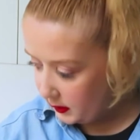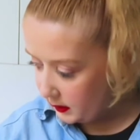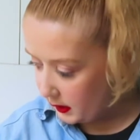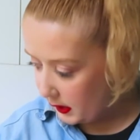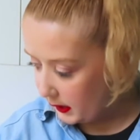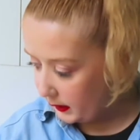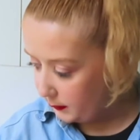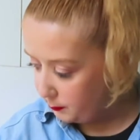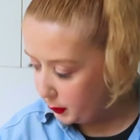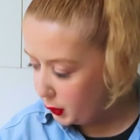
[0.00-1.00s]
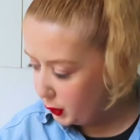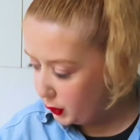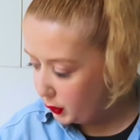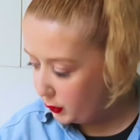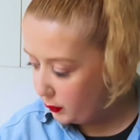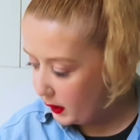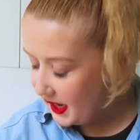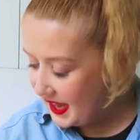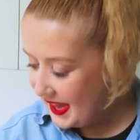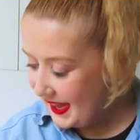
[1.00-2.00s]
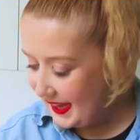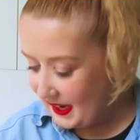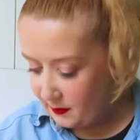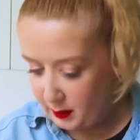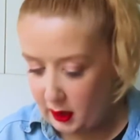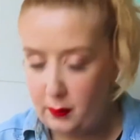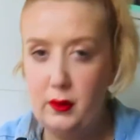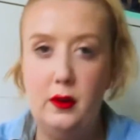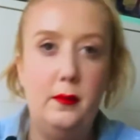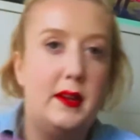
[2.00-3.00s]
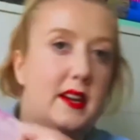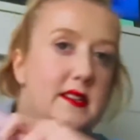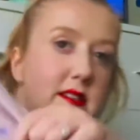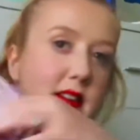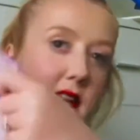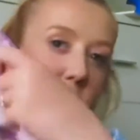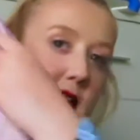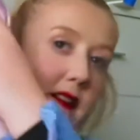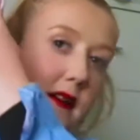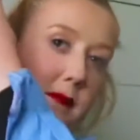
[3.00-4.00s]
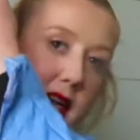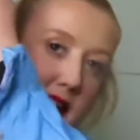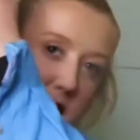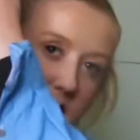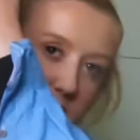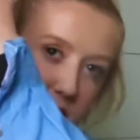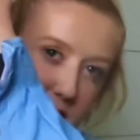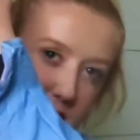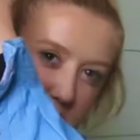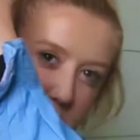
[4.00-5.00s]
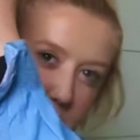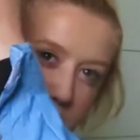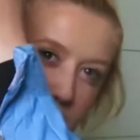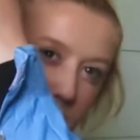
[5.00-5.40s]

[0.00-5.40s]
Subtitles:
like blue and purple, because it ended up making like a really cool.